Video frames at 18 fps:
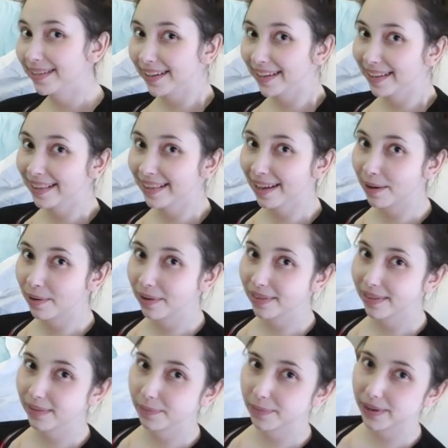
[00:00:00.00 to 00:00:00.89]
stick like
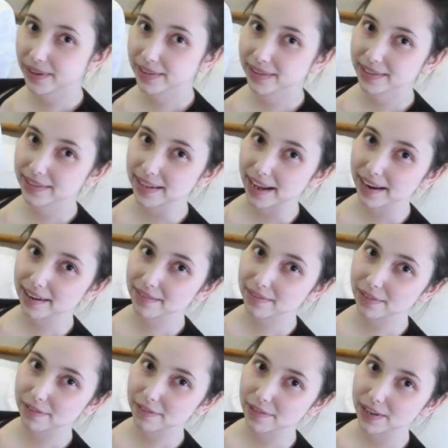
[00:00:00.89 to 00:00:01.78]
one on the side
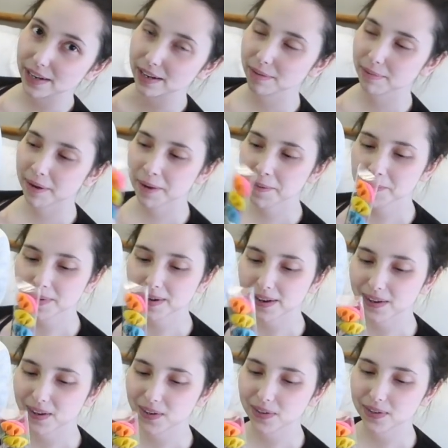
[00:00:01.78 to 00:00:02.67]
of the feeding pump,
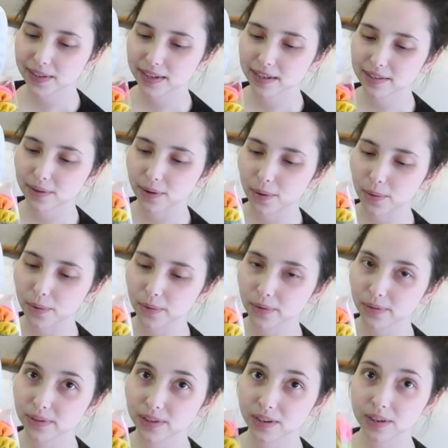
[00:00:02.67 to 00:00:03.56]
and I could use that to
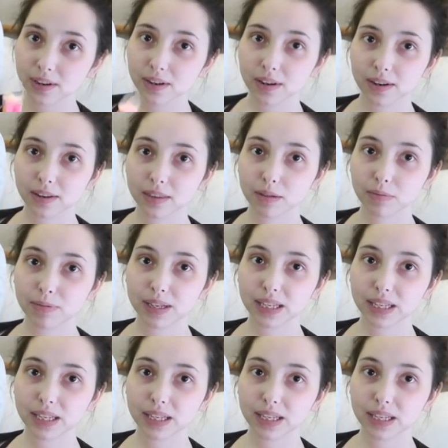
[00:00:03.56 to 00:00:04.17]
hold the